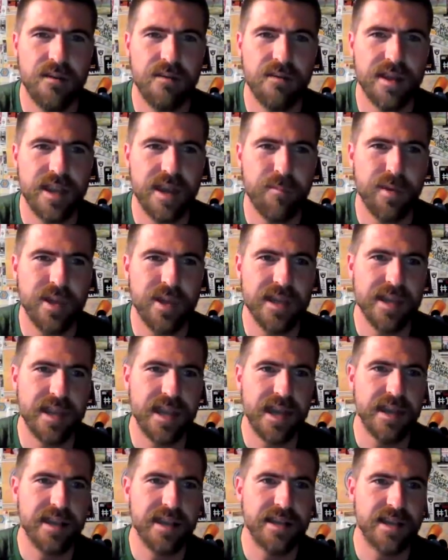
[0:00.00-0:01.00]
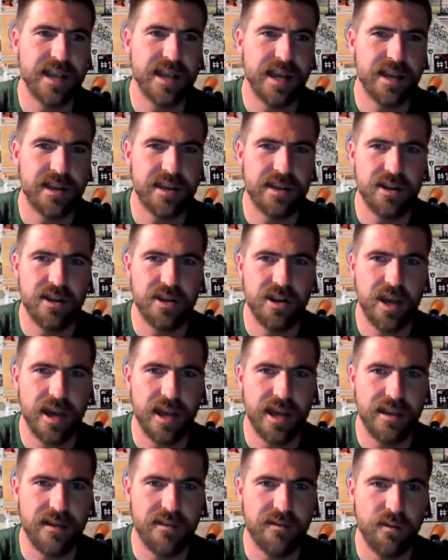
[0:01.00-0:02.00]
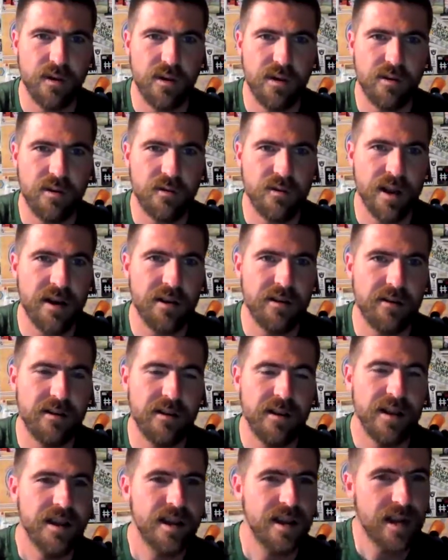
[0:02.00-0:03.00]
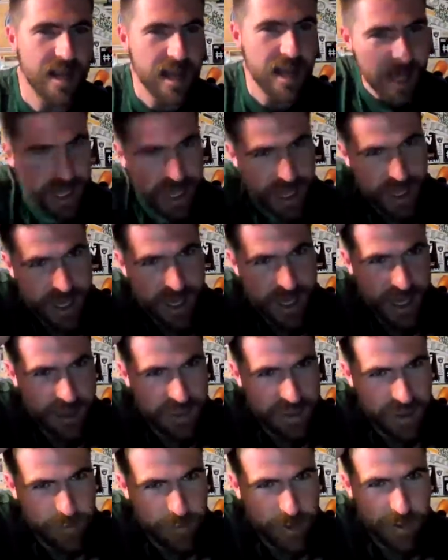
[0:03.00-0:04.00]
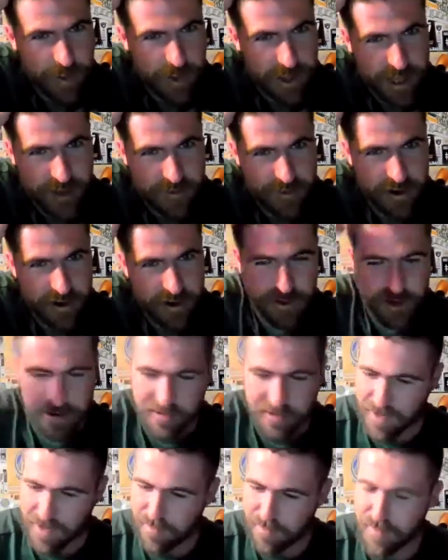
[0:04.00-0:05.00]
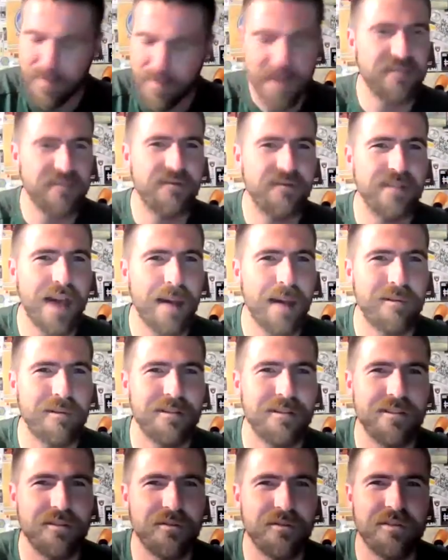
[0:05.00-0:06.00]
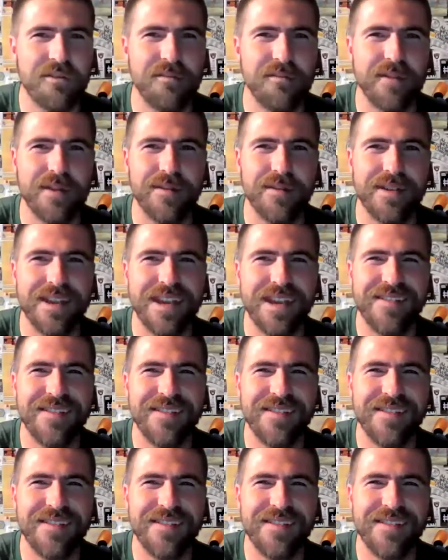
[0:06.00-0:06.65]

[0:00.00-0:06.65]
with that being the case, is actually shocking as well. Crowder, I thought maybe he'd have a Crowder game. The best flopper in the world, maybe.